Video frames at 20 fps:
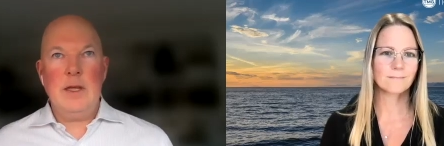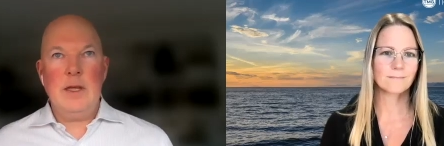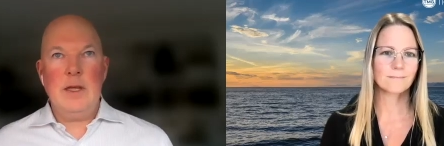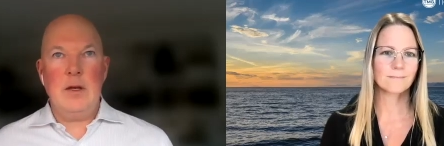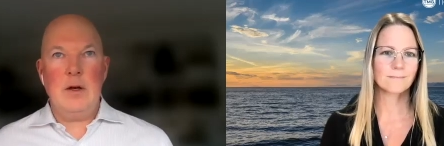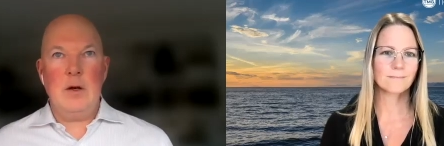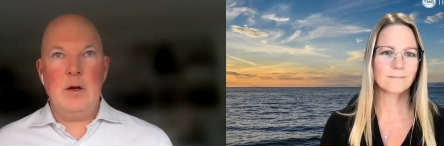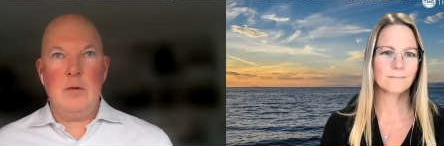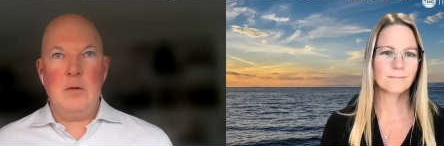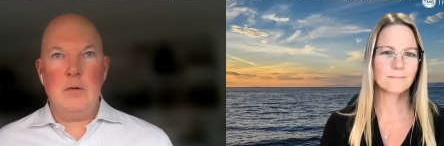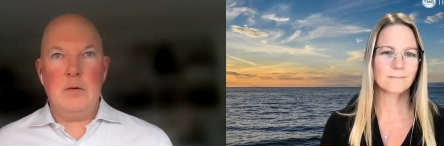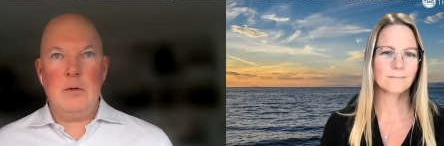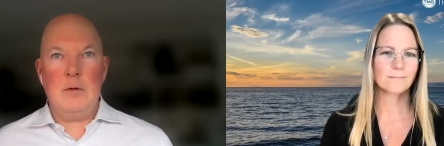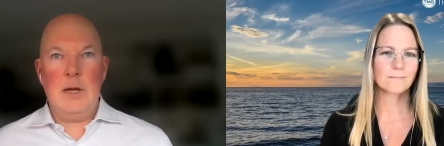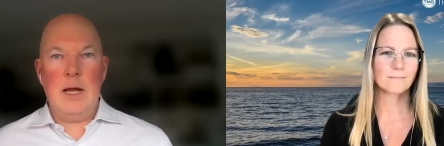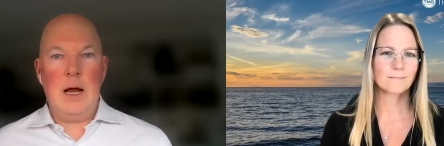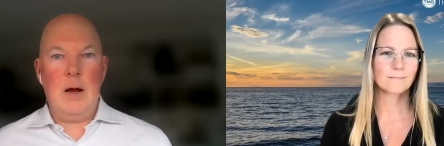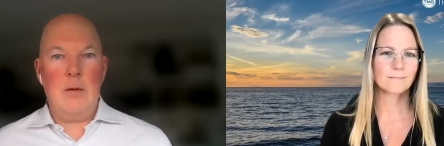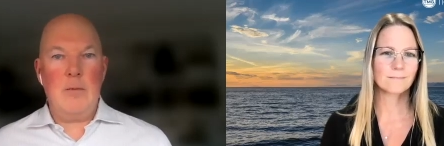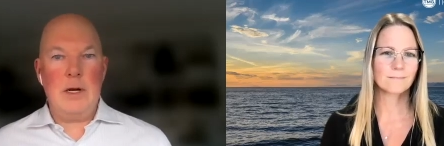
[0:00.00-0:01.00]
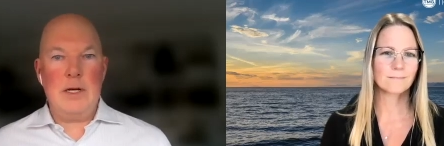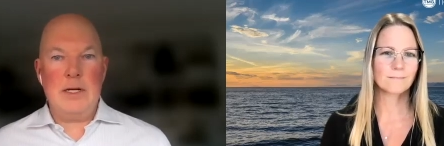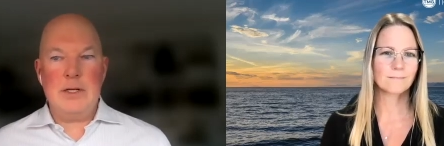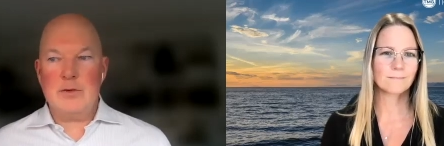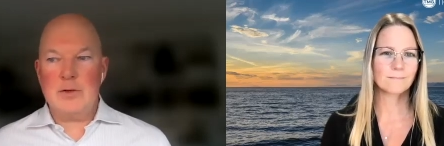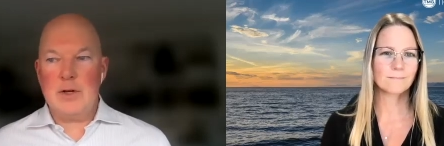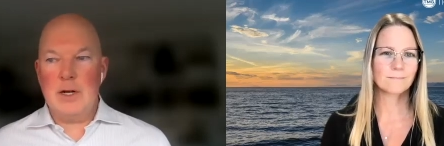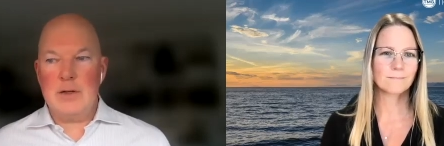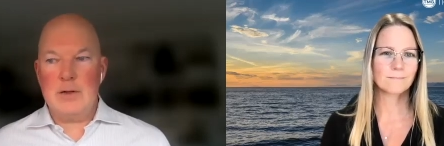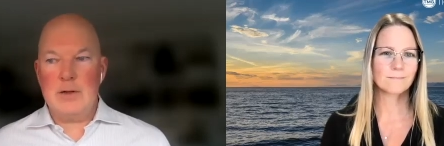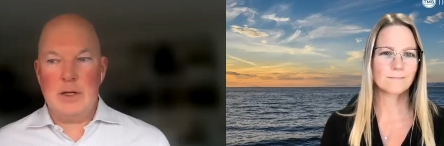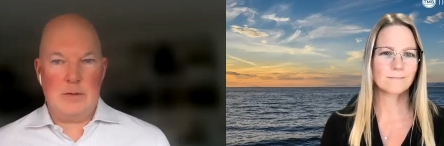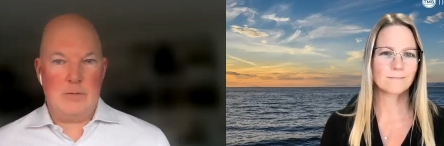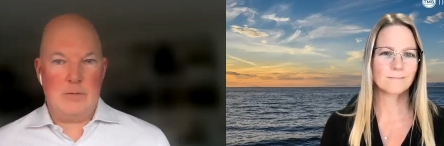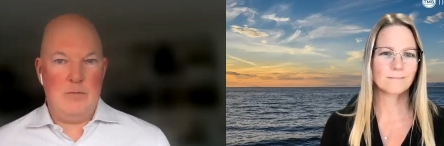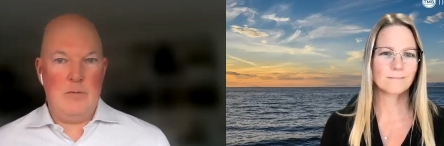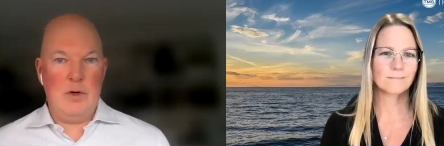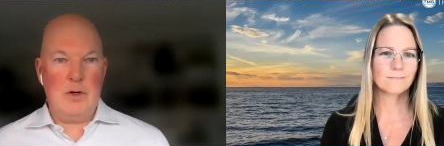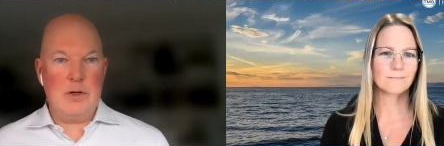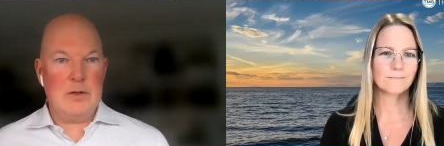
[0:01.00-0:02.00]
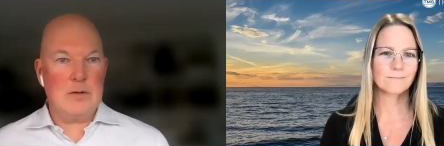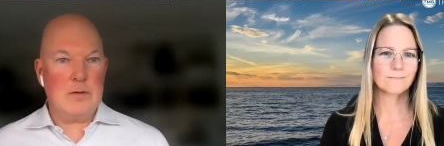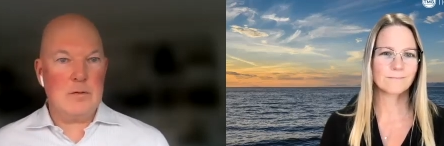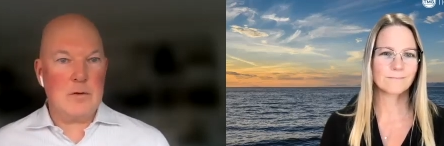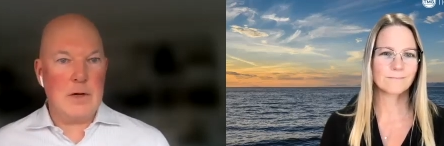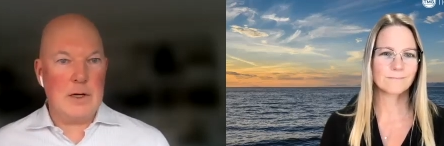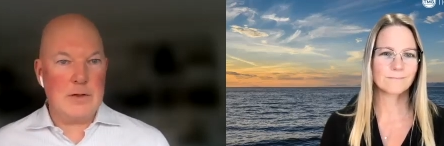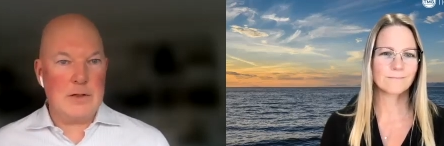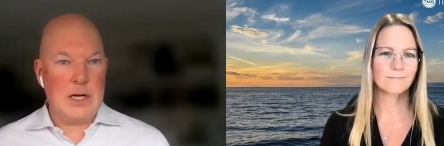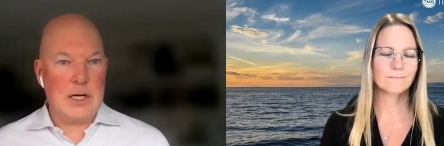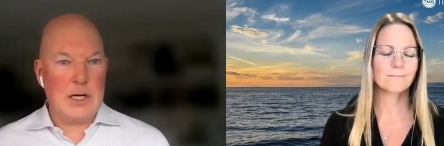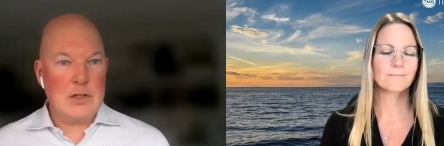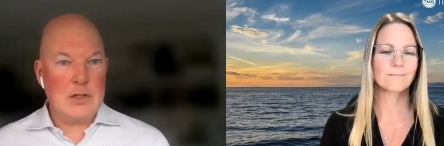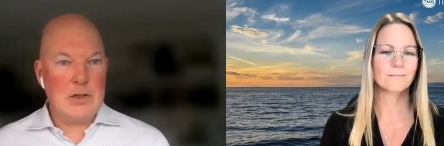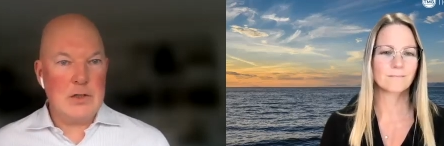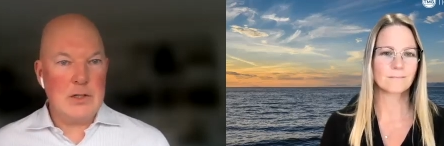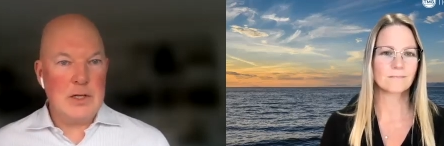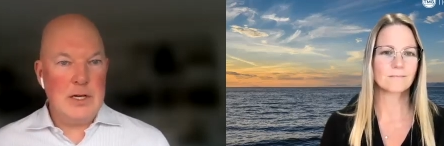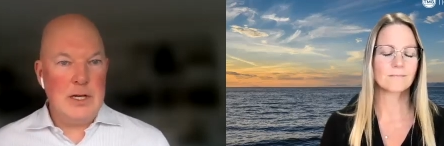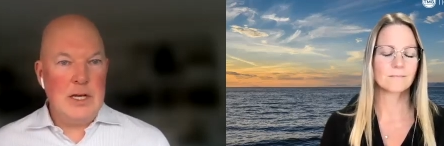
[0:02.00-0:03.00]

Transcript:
Speaker 1: how many, millions of transactions.